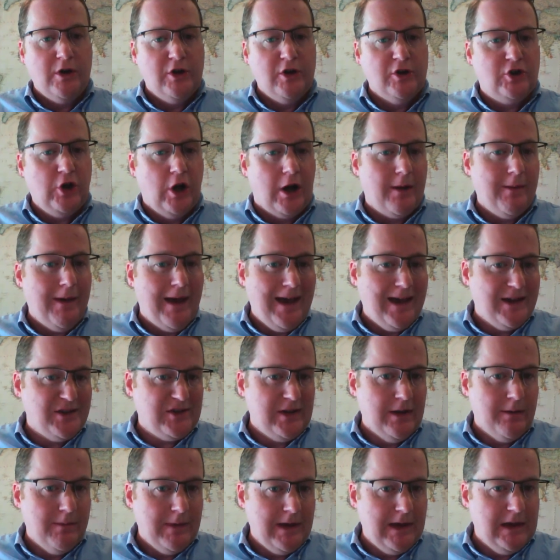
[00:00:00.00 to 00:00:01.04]
you talk about
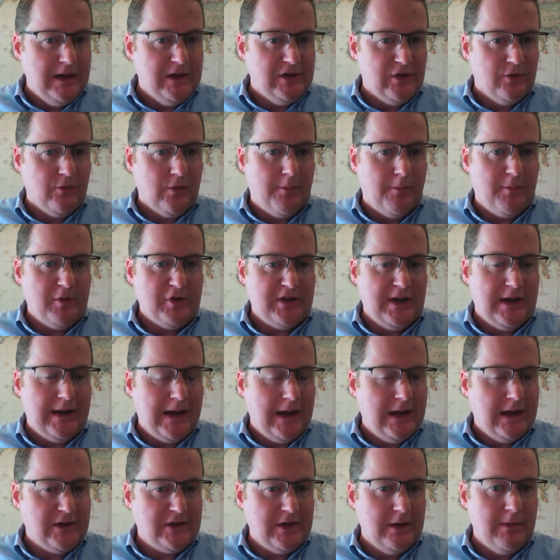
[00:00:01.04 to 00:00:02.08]
SMEs and
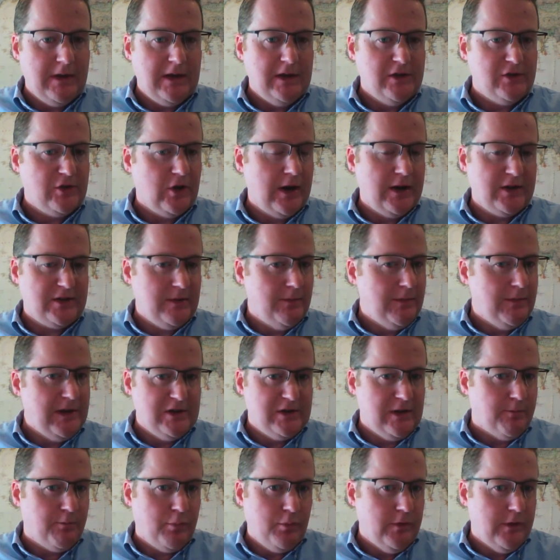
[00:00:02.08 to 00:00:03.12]
representing SMEs, are
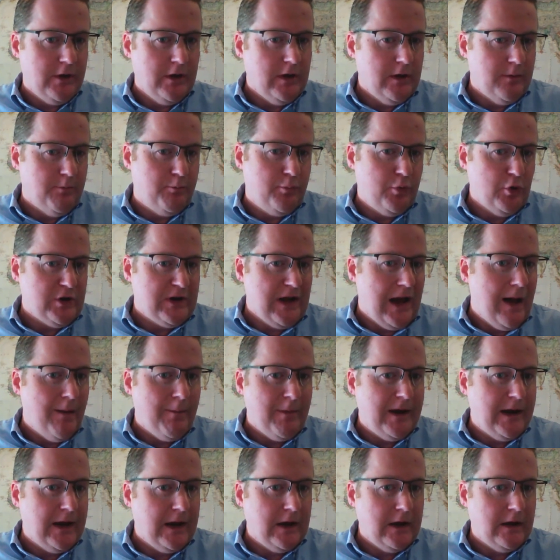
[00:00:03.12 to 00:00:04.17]
SMEs the
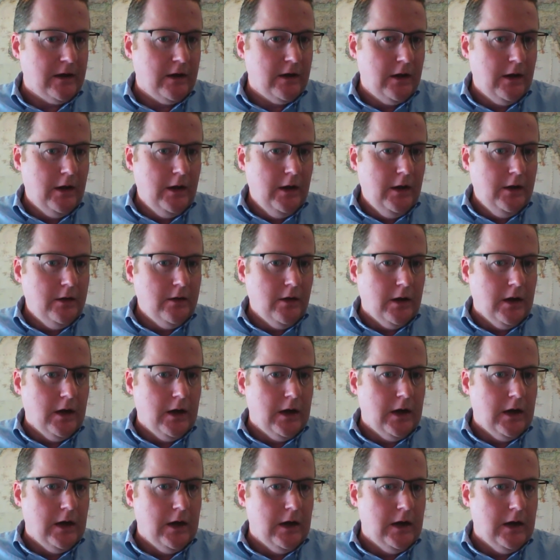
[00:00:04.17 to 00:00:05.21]
predominant
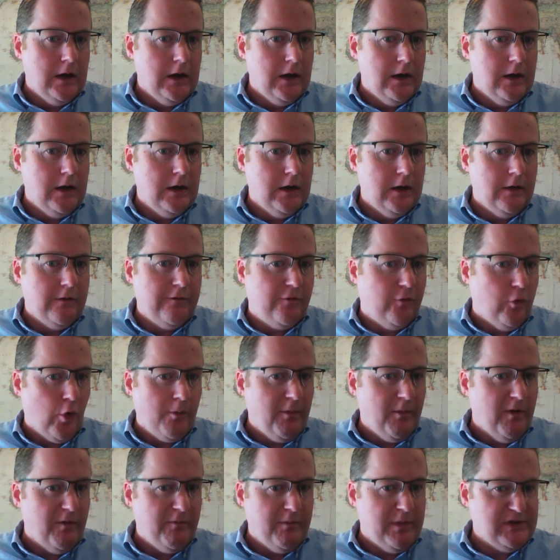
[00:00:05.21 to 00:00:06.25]

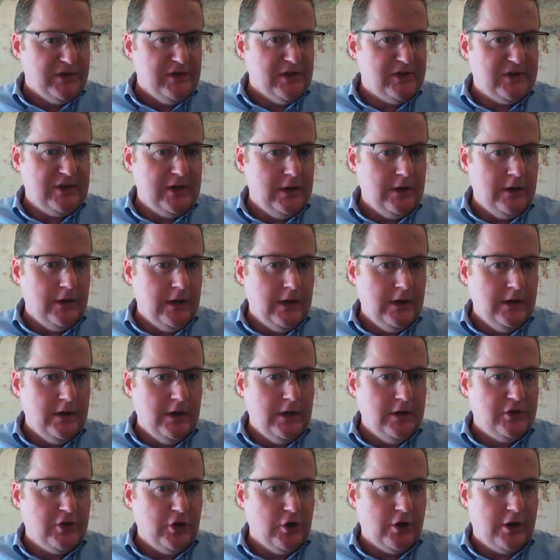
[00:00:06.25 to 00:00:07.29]
form of business
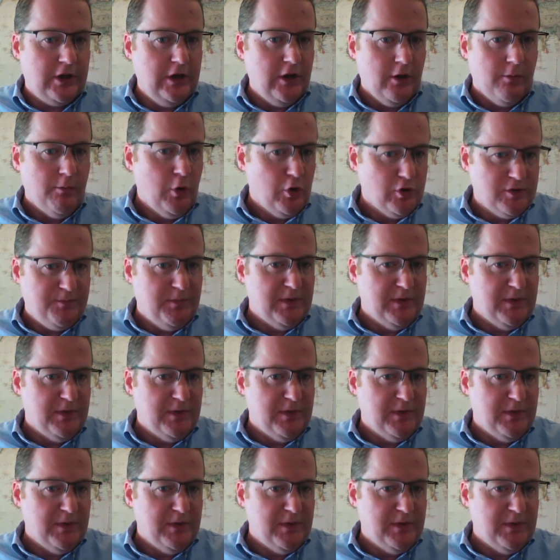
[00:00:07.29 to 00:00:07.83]
in Turkey? Are most